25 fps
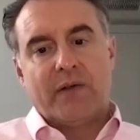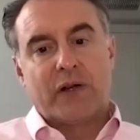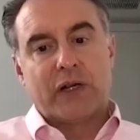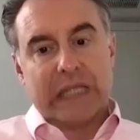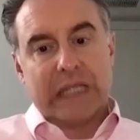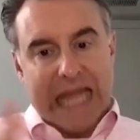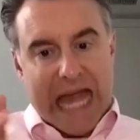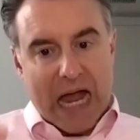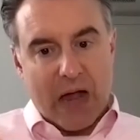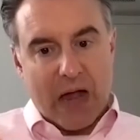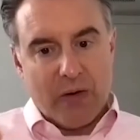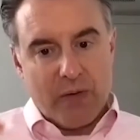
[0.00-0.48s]

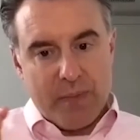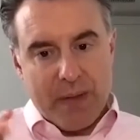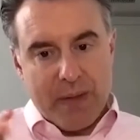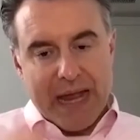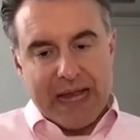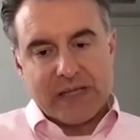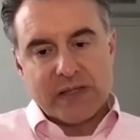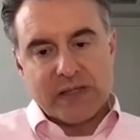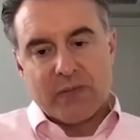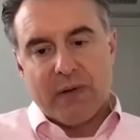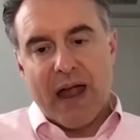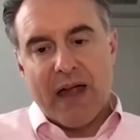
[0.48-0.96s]

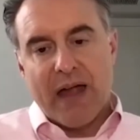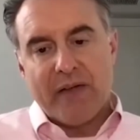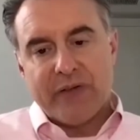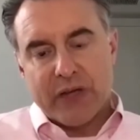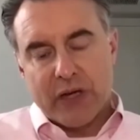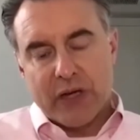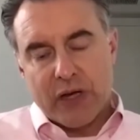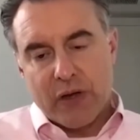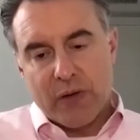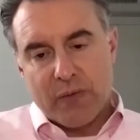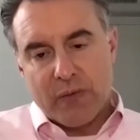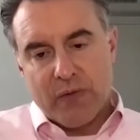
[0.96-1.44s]
cloud-based
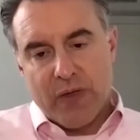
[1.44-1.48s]
revenue